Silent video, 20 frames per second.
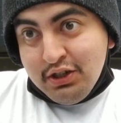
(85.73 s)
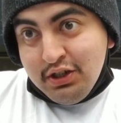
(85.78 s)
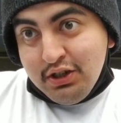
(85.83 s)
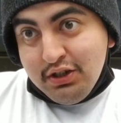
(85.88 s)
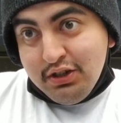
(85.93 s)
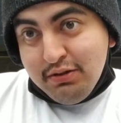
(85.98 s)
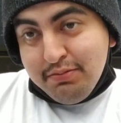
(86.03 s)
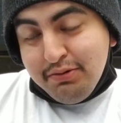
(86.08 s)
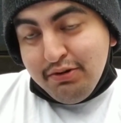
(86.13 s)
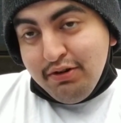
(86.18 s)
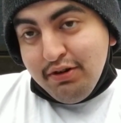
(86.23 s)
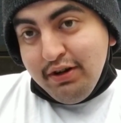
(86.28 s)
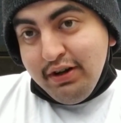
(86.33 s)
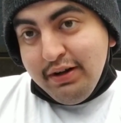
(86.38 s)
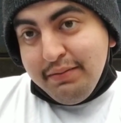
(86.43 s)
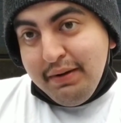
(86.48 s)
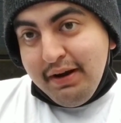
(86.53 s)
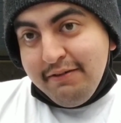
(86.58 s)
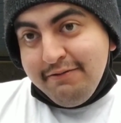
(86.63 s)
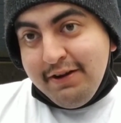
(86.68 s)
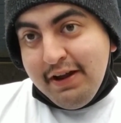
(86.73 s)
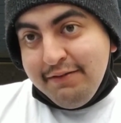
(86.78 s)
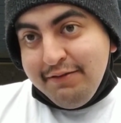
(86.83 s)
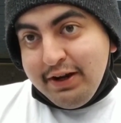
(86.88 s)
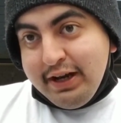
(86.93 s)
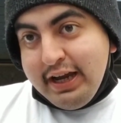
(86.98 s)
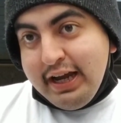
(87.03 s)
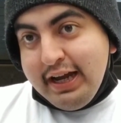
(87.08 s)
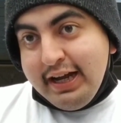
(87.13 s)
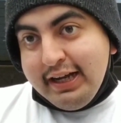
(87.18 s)
Oh boy, my
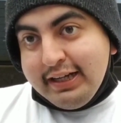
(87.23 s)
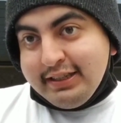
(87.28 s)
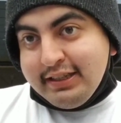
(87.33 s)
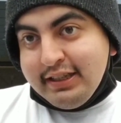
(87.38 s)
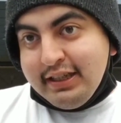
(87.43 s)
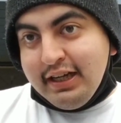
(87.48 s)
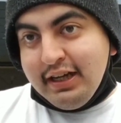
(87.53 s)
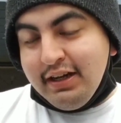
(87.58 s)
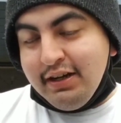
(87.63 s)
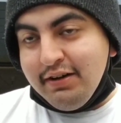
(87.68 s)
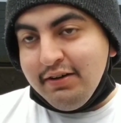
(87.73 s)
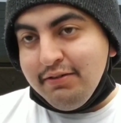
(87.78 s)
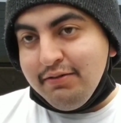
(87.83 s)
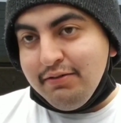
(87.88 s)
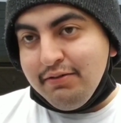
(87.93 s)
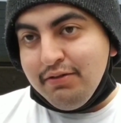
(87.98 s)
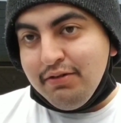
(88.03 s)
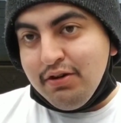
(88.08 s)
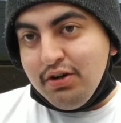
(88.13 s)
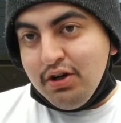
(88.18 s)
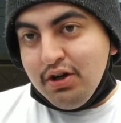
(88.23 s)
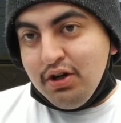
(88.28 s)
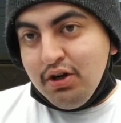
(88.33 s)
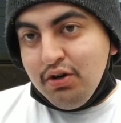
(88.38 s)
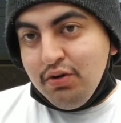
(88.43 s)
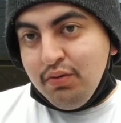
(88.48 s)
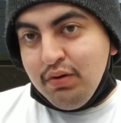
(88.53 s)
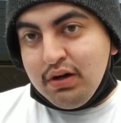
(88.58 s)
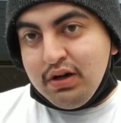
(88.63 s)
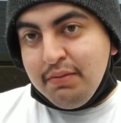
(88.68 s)
favorite cat.
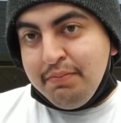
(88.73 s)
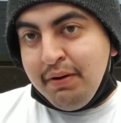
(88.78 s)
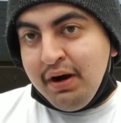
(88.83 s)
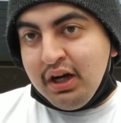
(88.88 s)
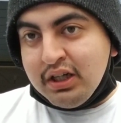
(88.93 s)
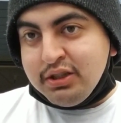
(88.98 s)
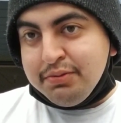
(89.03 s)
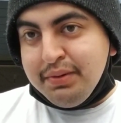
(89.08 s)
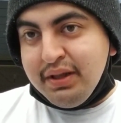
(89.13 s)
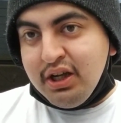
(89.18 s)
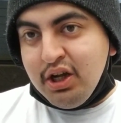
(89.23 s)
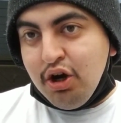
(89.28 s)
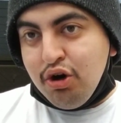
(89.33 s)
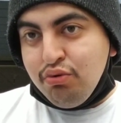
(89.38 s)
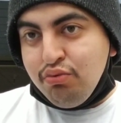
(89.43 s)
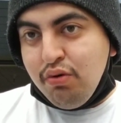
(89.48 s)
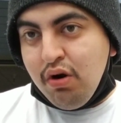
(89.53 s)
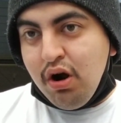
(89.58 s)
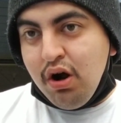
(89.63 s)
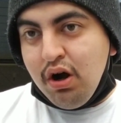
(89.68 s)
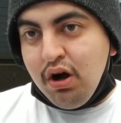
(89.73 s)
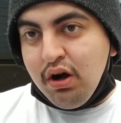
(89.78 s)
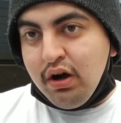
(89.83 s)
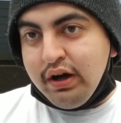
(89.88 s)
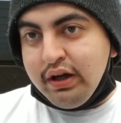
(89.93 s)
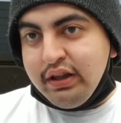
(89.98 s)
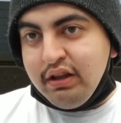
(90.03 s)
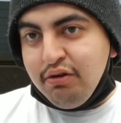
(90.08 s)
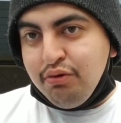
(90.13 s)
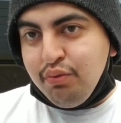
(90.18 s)
What could possibly go
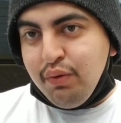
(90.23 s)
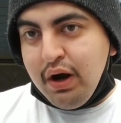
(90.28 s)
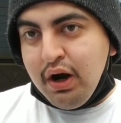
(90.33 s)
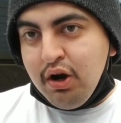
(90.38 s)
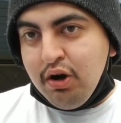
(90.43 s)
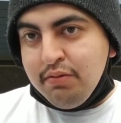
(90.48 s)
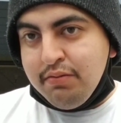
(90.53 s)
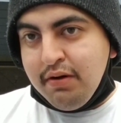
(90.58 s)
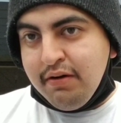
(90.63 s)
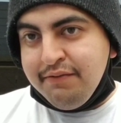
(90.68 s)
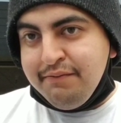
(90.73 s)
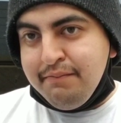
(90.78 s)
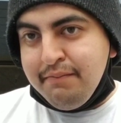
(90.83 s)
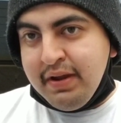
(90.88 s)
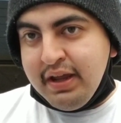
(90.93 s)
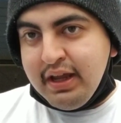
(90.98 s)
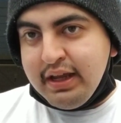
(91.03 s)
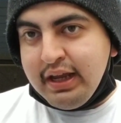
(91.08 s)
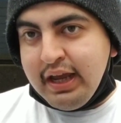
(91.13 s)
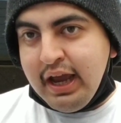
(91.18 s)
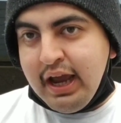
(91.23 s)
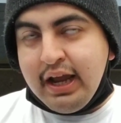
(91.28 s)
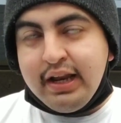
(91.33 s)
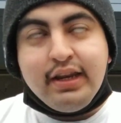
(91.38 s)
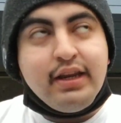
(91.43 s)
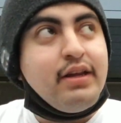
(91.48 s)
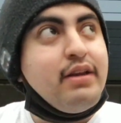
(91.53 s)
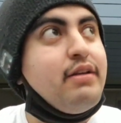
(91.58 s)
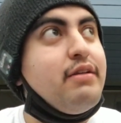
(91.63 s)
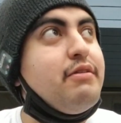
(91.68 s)
wrong in the realm of
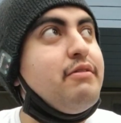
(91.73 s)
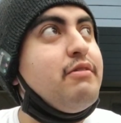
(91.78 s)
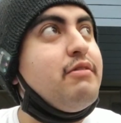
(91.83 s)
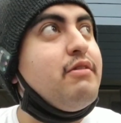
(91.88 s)
MeatCanyon?